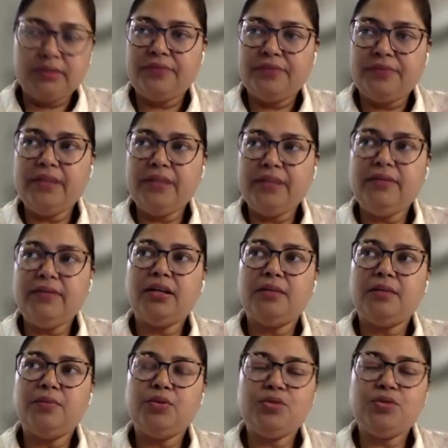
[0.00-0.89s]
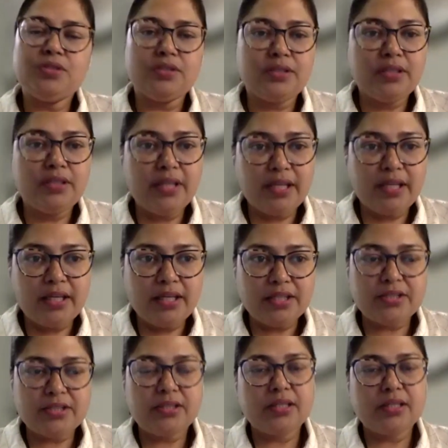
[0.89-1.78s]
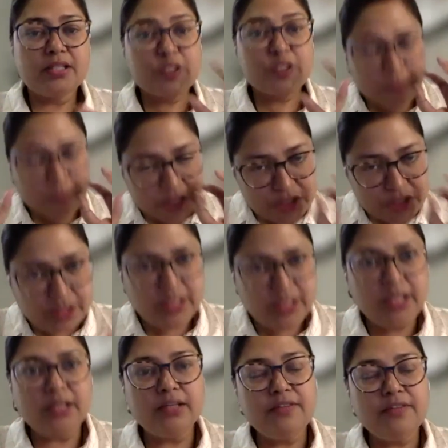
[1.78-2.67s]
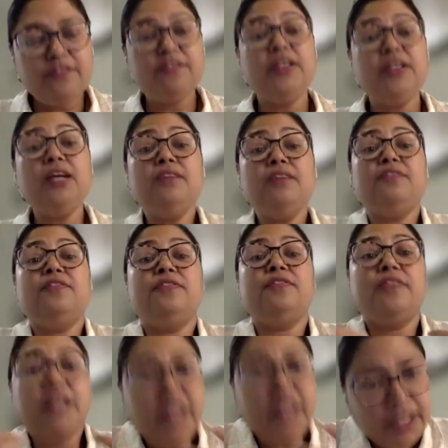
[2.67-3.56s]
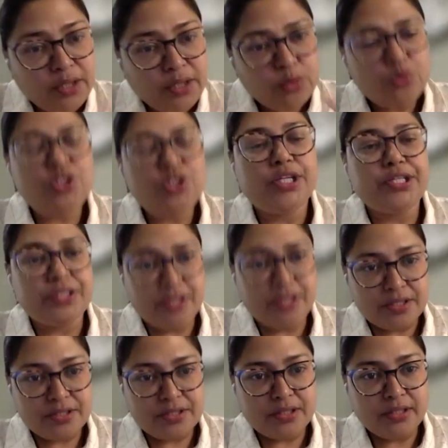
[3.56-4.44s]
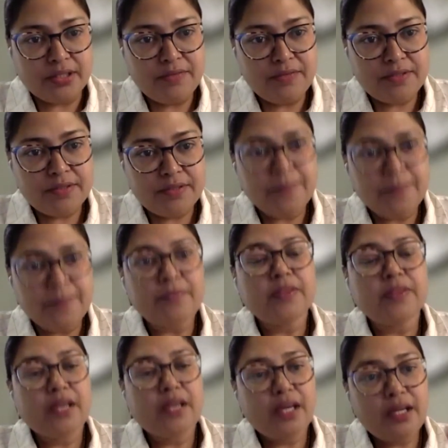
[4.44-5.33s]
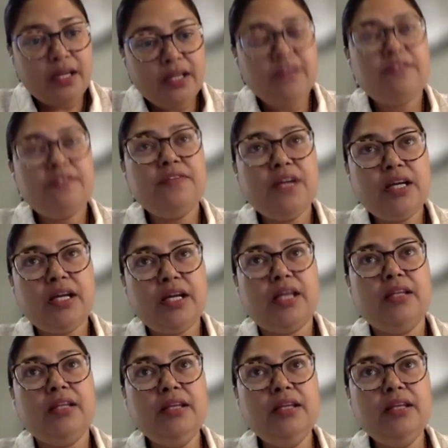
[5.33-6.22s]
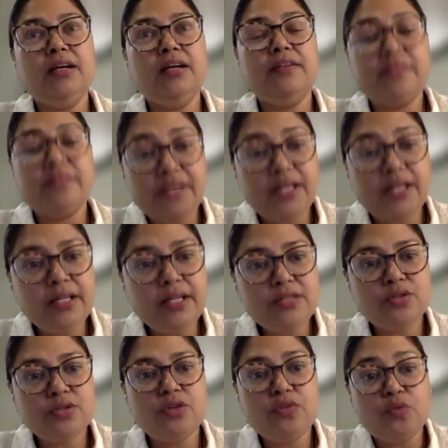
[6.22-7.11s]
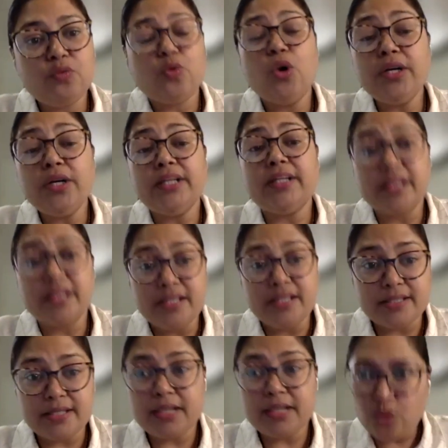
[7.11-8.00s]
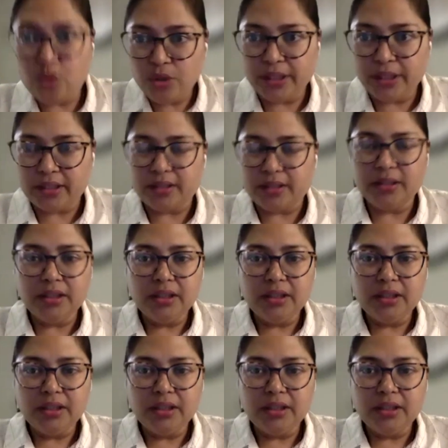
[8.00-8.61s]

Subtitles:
when we come to a certain age, and especially if we are willing to change ourselves, and if we are in the awareness of what it is that, okay,